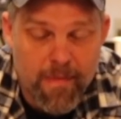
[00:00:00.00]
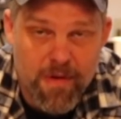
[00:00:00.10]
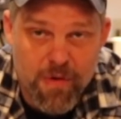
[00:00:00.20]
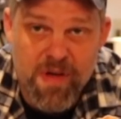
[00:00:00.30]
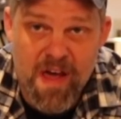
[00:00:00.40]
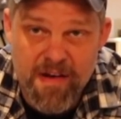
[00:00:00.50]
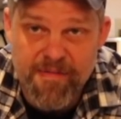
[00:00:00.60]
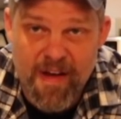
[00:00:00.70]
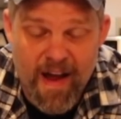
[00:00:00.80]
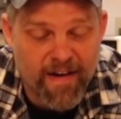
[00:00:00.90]
you can in
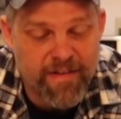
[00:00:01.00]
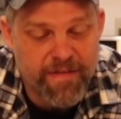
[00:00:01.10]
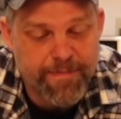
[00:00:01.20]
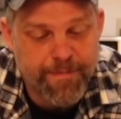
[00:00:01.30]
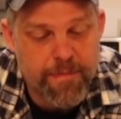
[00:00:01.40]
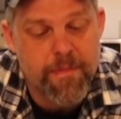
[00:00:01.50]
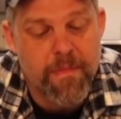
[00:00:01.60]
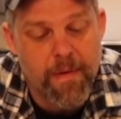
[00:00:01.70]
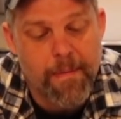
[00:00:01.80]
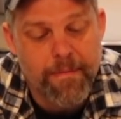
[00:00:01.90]
fact
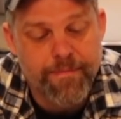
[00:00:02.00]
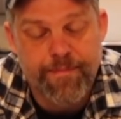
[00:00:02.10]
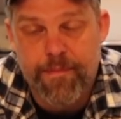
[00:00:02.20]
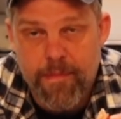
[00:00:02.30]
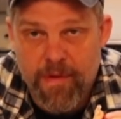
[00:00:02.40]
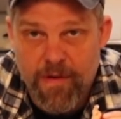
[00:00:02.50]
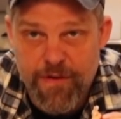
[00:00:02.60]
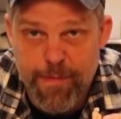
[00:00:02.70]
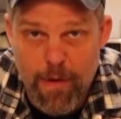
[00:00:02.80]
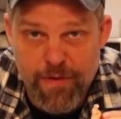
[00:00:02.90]

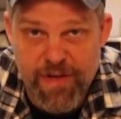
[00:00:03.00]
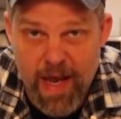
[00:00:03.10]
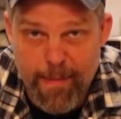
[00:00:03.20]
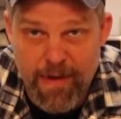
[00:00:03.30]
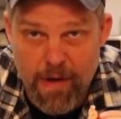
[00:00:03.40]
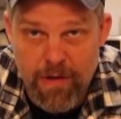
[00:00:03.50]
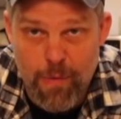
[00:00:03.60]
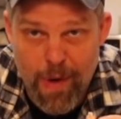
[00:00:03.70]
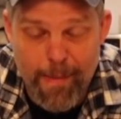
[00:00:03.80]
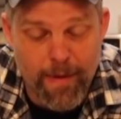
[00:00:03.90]
smoke salmon on the
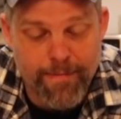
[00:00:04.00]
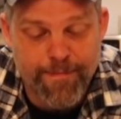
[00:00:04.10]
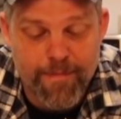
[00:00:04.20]
Weber.